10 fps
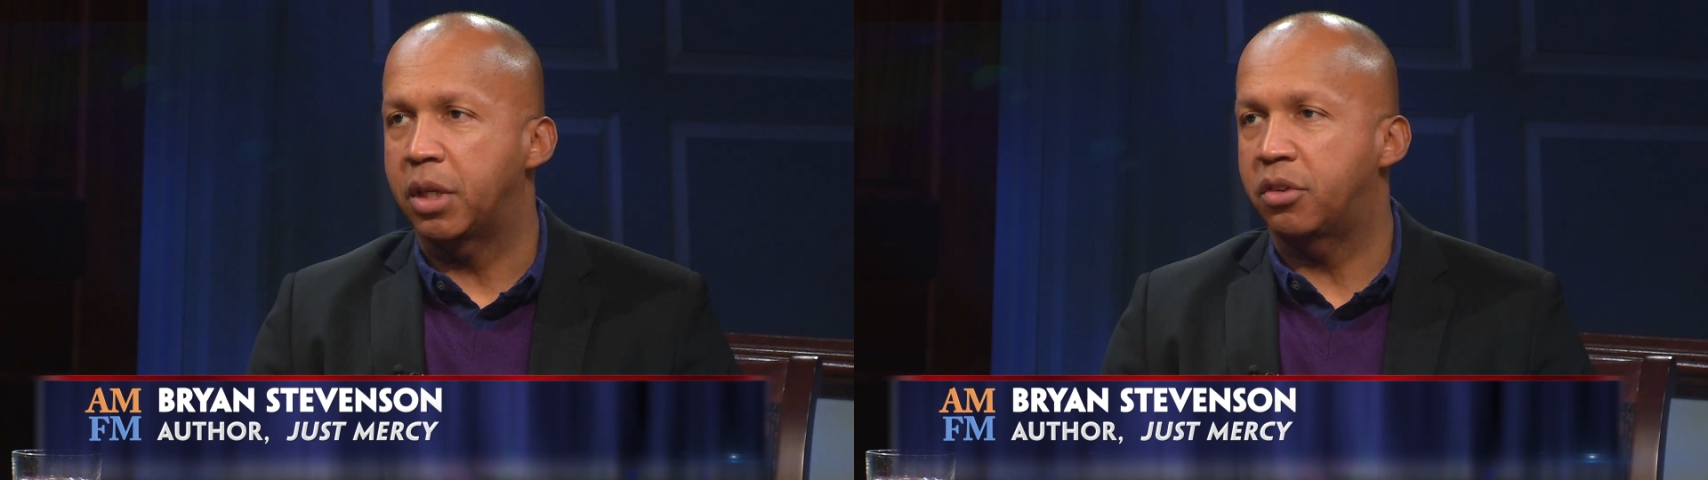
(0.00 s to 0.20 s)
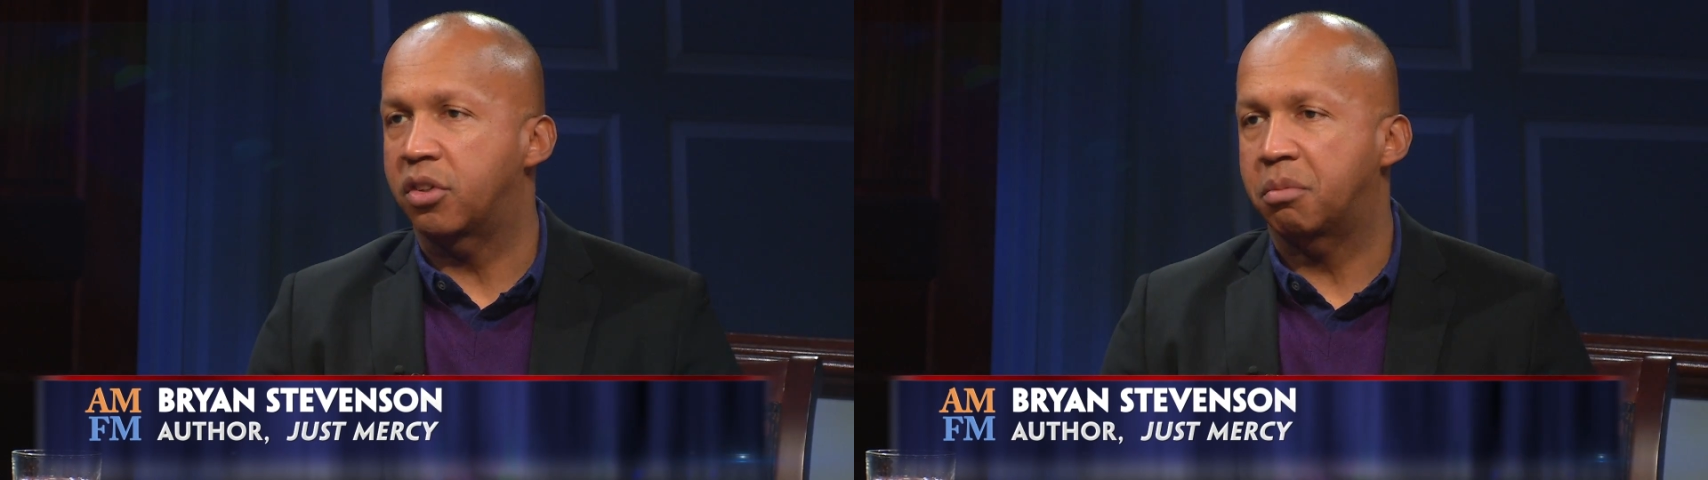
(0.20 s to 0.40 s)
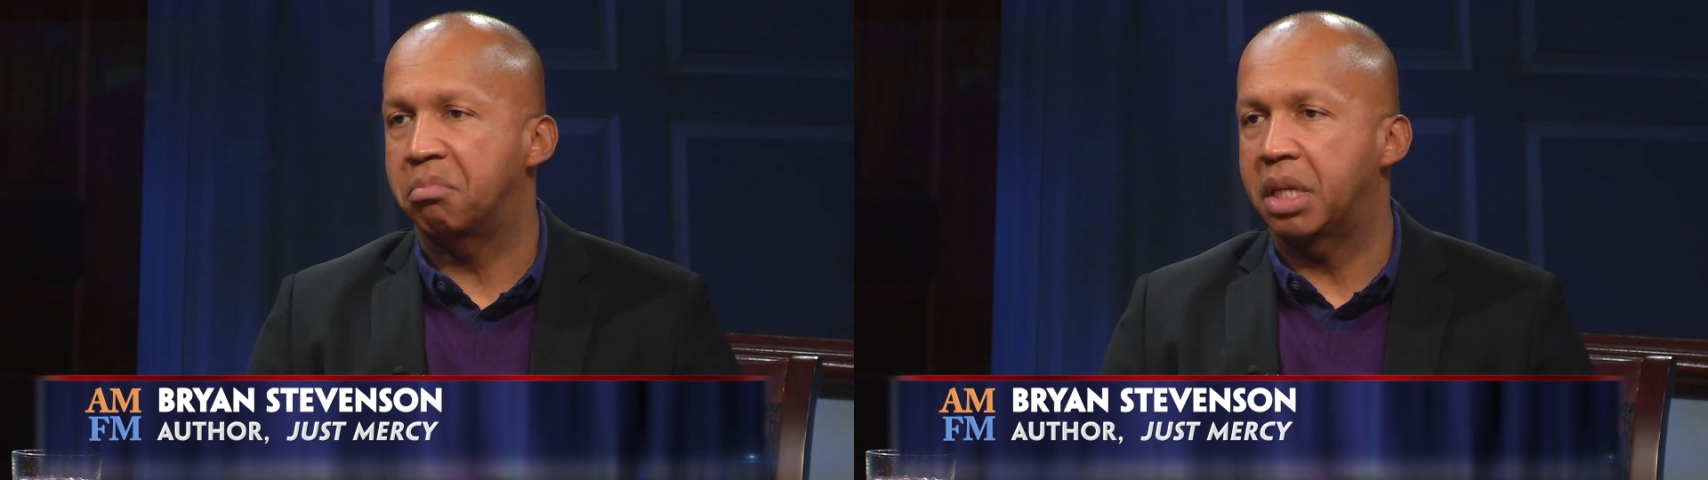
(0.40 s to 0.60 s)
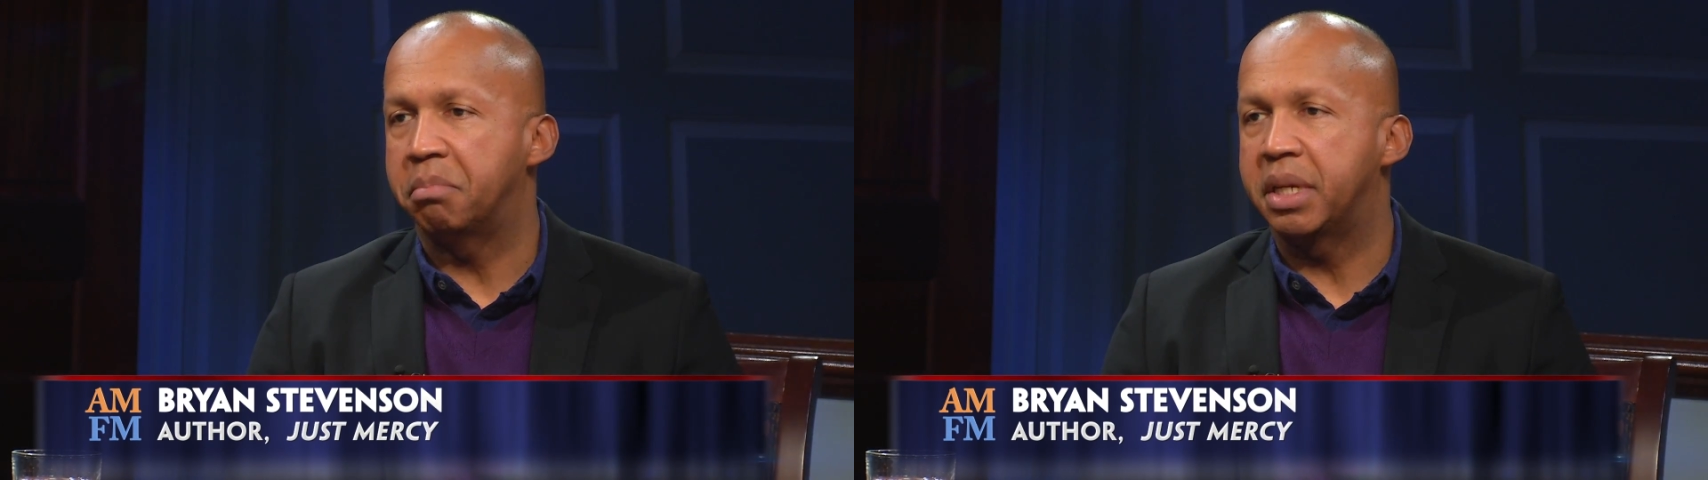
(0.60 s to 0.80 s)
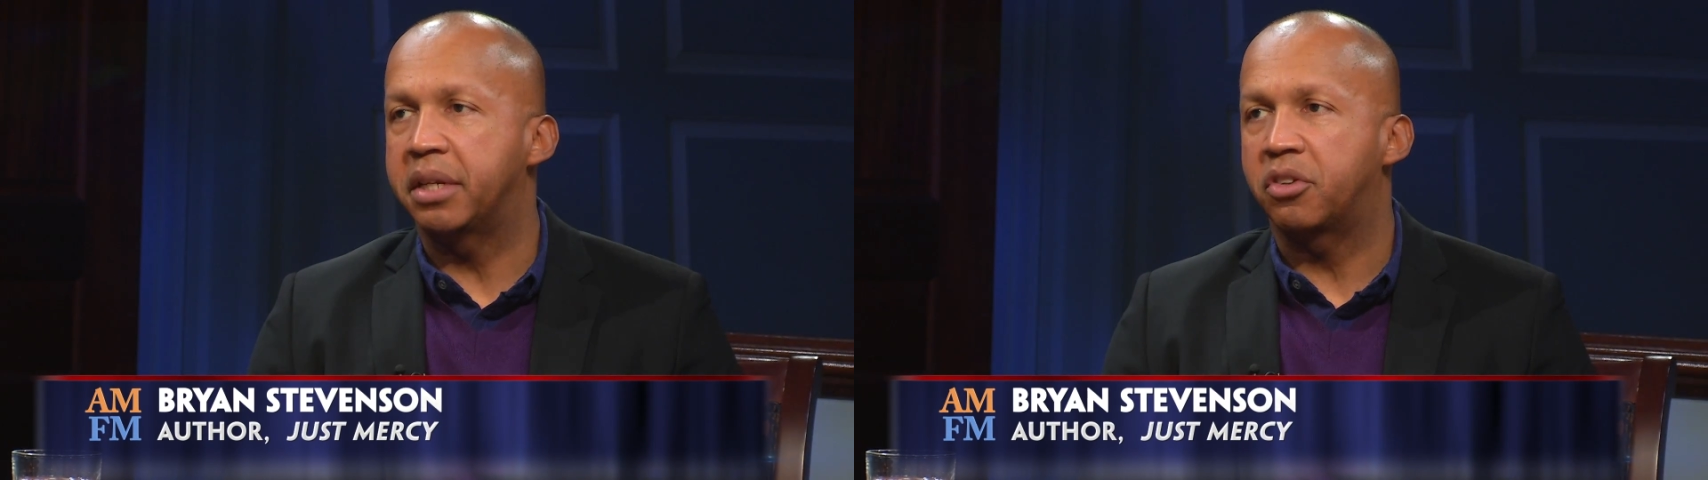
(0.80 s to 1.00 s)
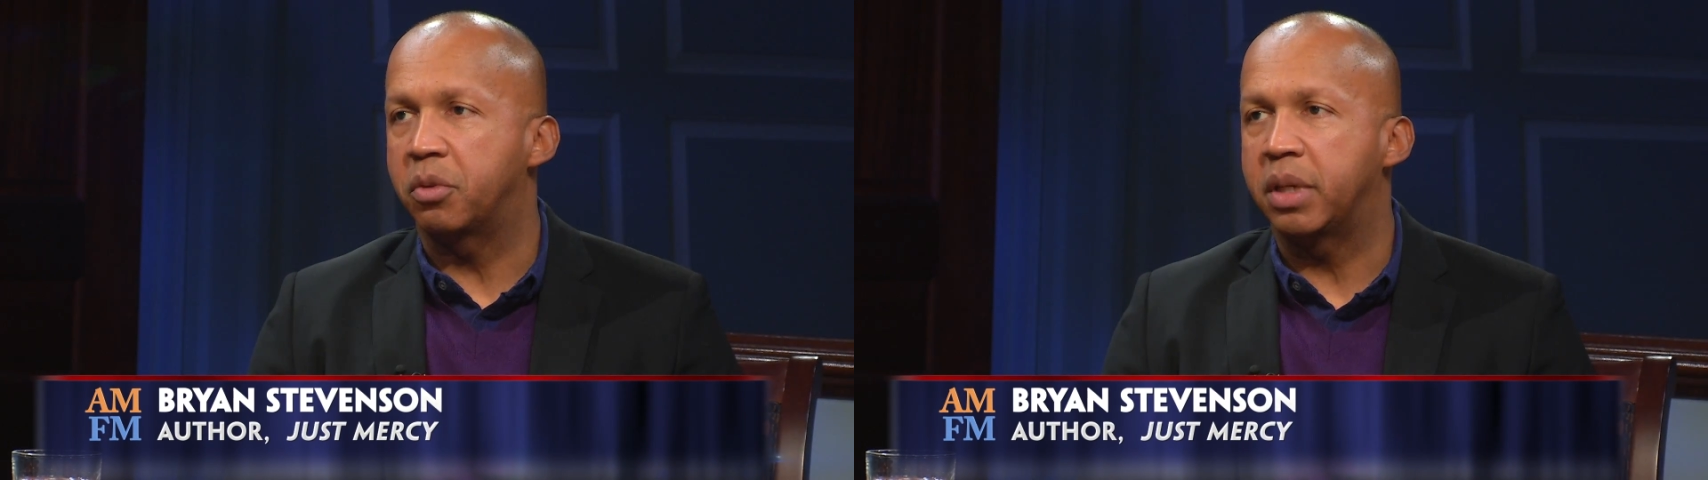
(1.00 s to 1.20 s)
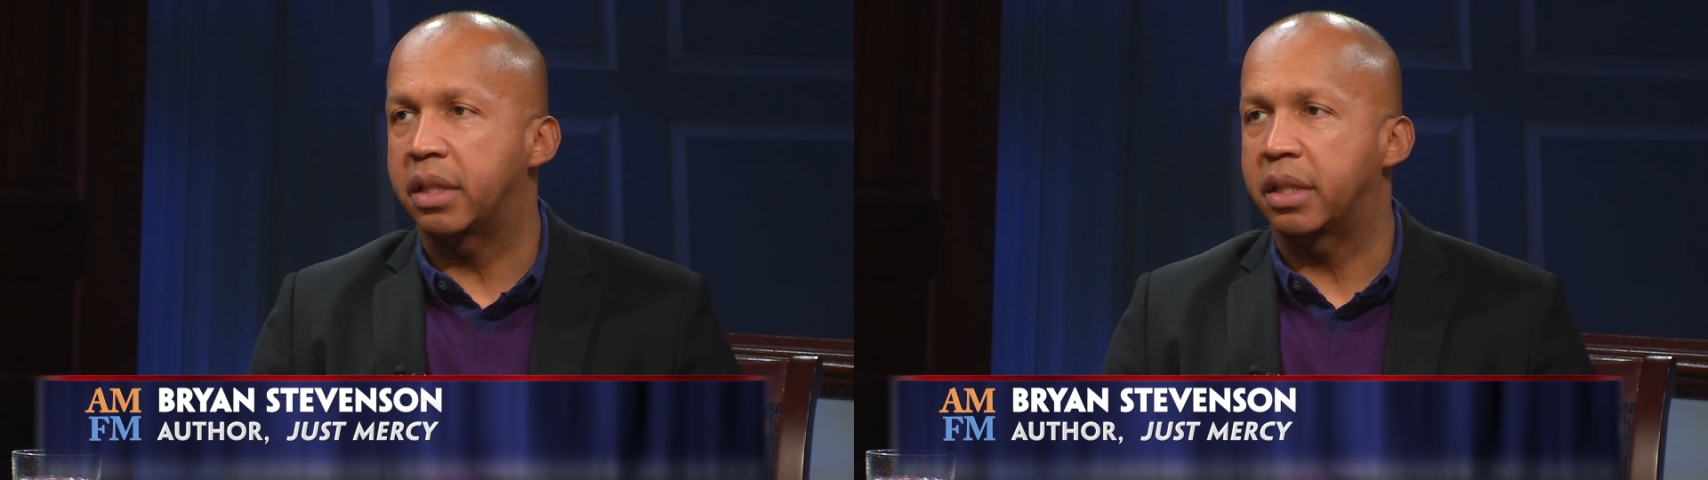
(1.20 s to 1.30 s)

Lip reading: He just admitted to